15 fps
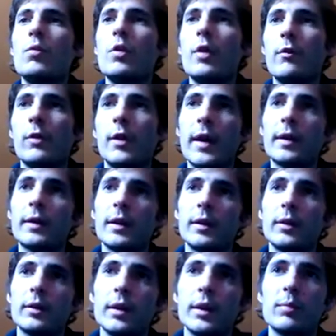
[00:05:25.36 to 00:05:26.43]

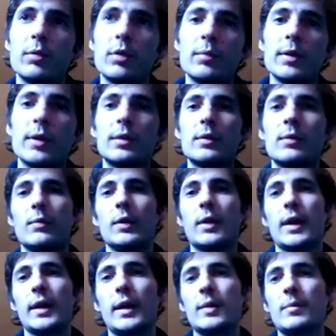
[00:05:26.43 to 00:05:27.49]
reflecting on that moment when
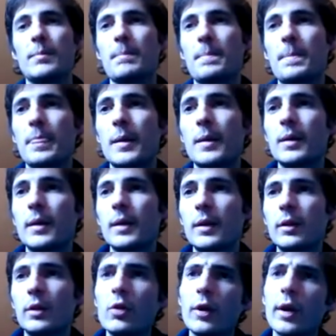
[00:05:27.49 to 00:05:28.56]
I am
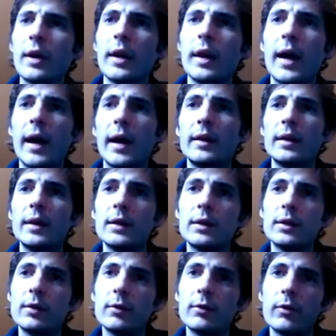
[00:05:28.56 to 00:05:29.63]
looking at
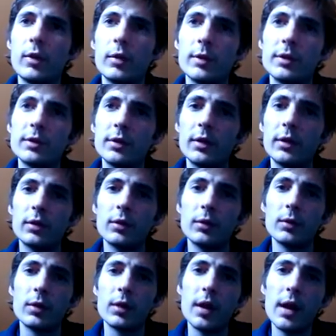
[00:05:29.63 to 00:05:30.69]
it from a
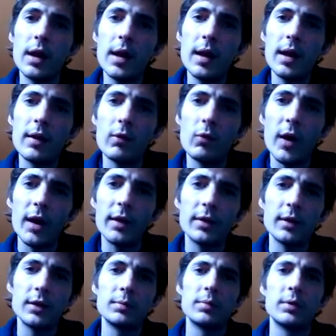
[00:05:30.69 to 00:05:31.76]
certain
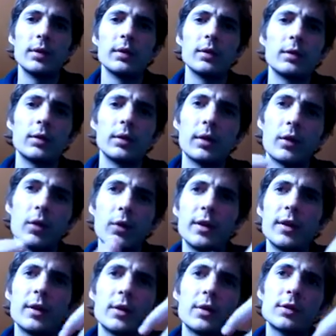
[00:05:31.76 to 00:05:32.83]
vantage point or
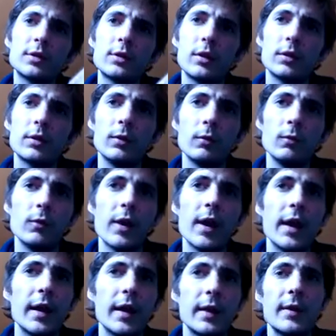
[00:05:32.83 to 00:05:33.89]
in a certain
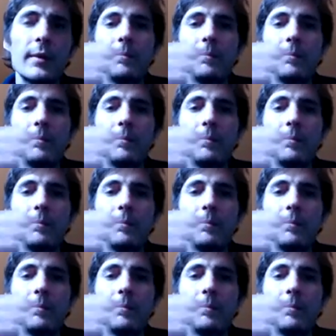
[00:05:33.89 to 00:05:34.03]
way,